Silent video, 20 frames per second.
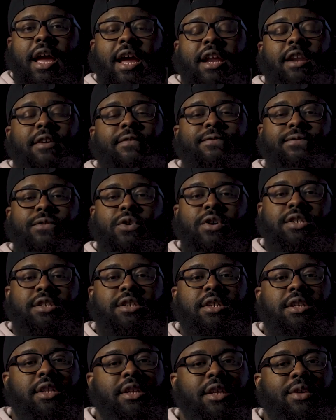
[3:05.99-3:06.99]
And
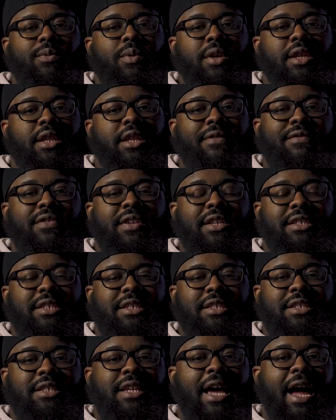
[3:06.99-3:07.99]
unfortunately, we live in a
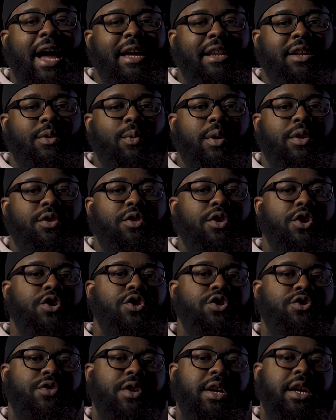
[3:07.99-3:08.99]
society where
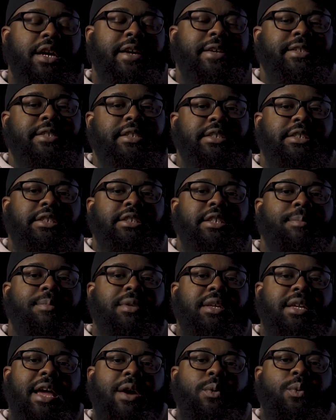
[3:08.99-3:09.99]
nurturing isn't
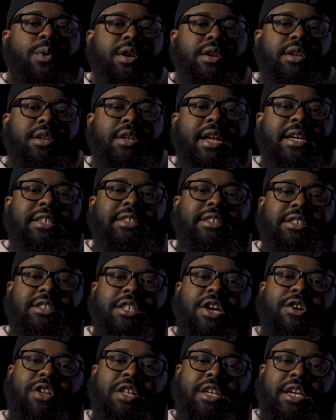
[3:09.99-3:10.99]
something that we're
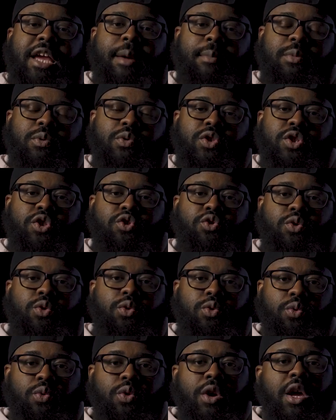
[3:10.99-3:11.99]
necessarily able to
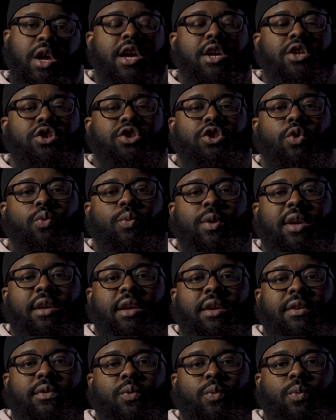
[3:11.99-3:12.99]
do. So we
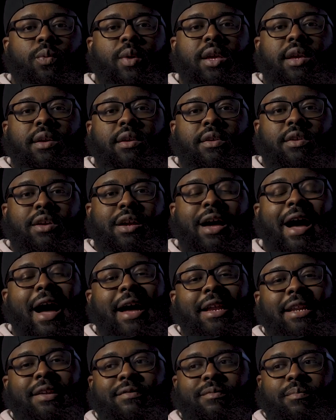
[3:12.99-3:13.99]
we
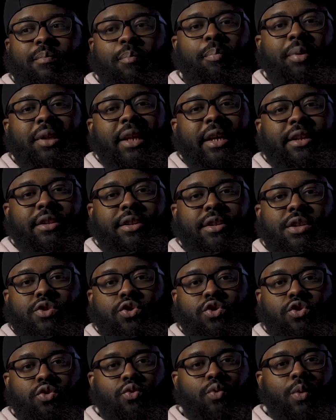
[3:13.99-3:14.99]
kind of blend the
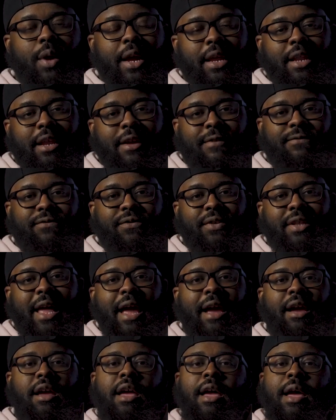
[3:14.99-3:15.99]
two in and feel
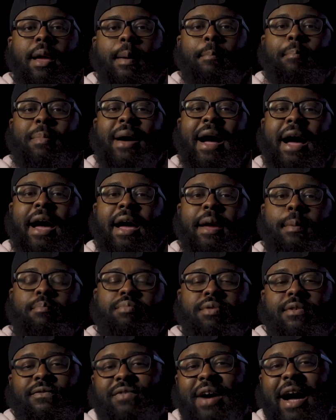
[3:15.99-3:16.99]
like by
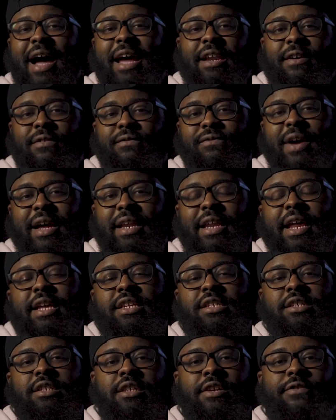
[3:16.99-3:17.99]
providing
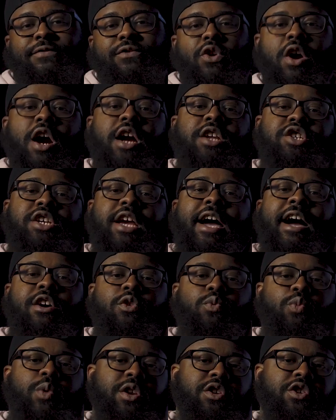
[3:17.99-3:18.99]
financially for our
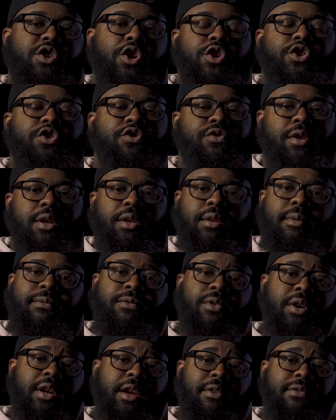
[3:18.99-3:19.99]
child, we're nurturing them
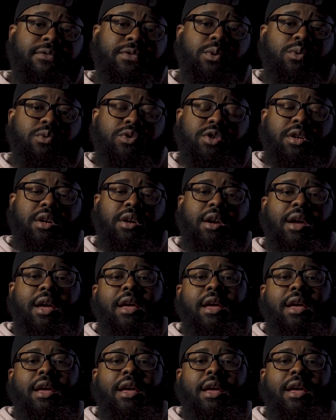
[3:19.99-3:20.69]
for their future.